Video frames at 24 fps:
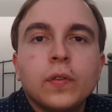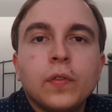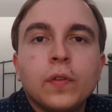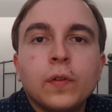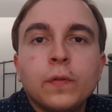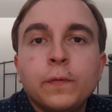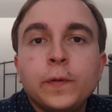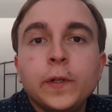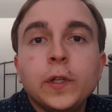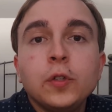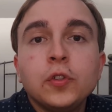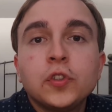
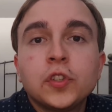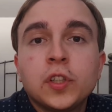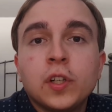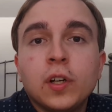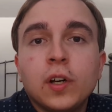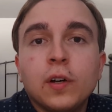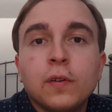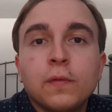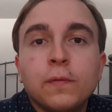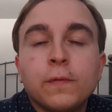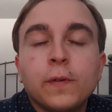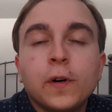The
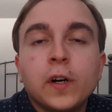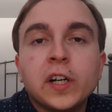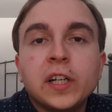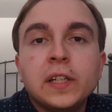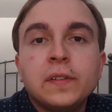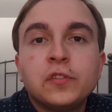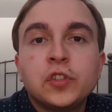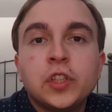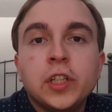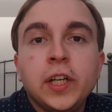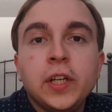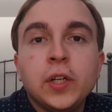future
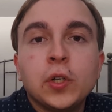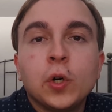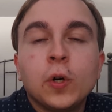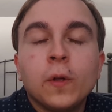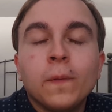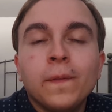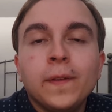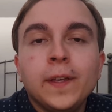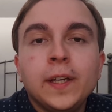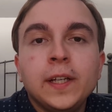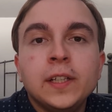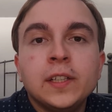5G
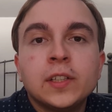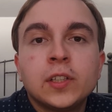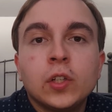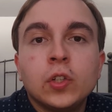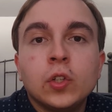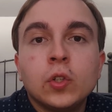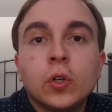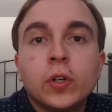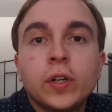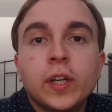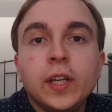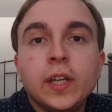on these
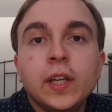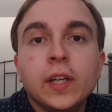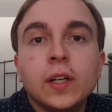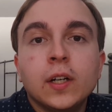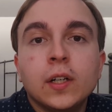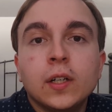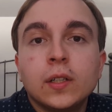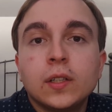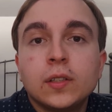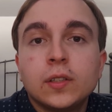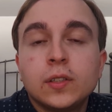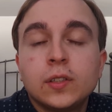
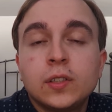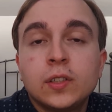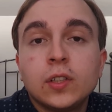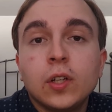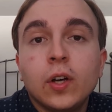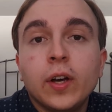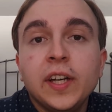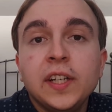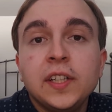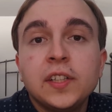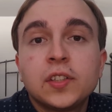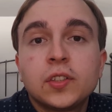Nokia
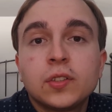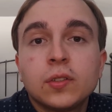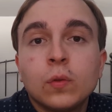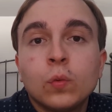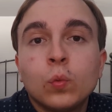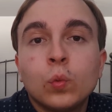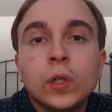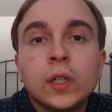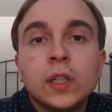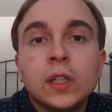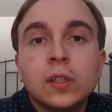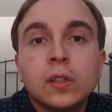sites
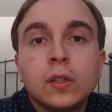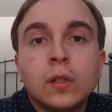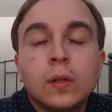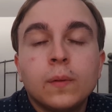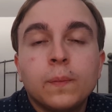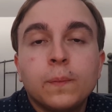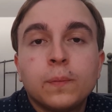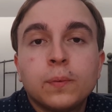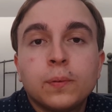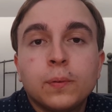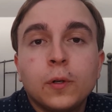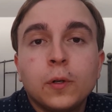
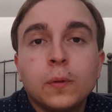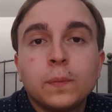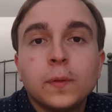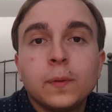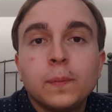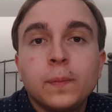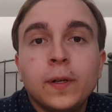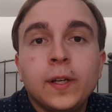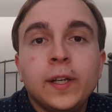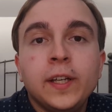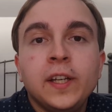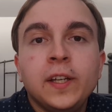will
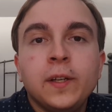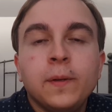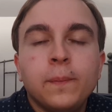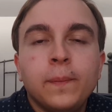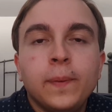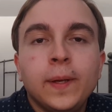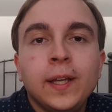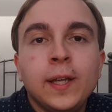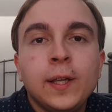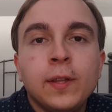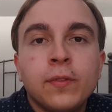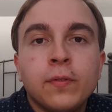probably
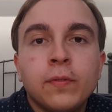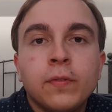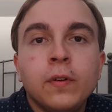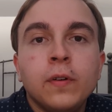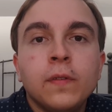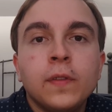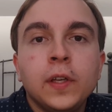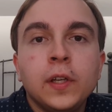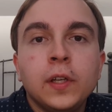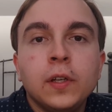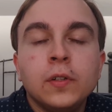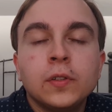be
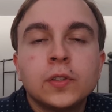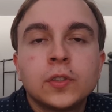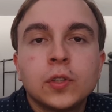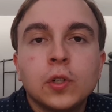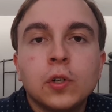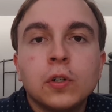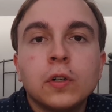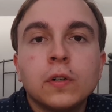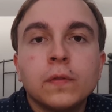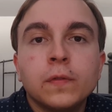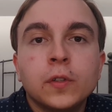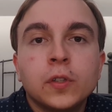through the use
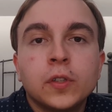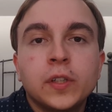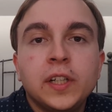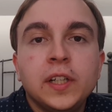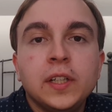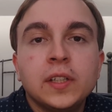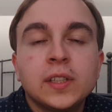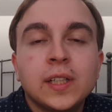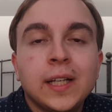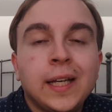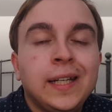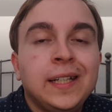of
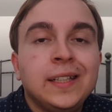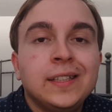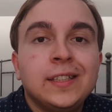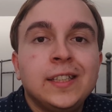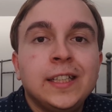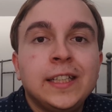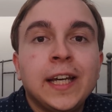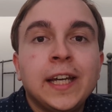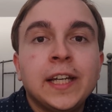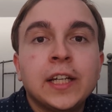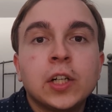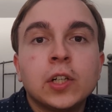Nokia's
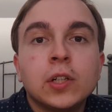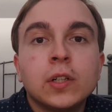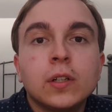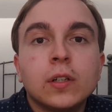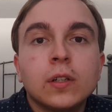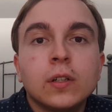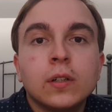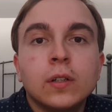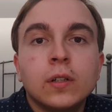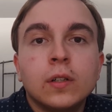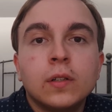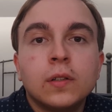
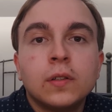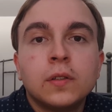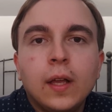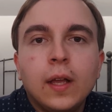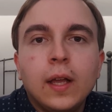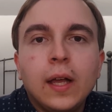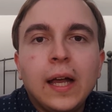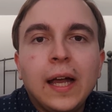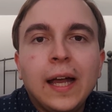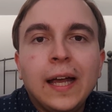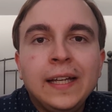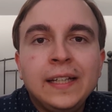ATAR
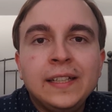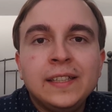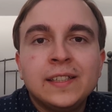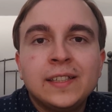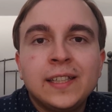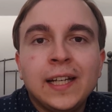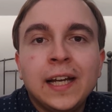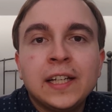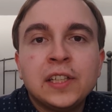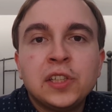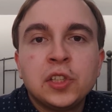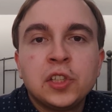
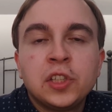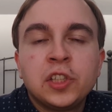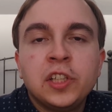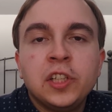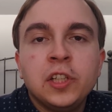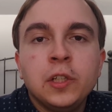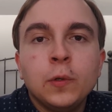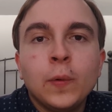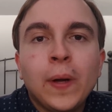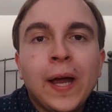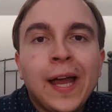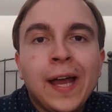
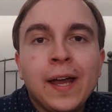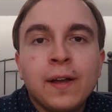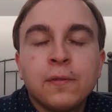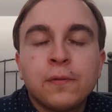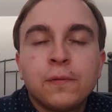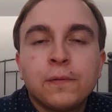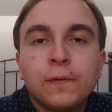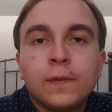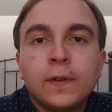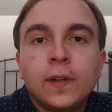AZQF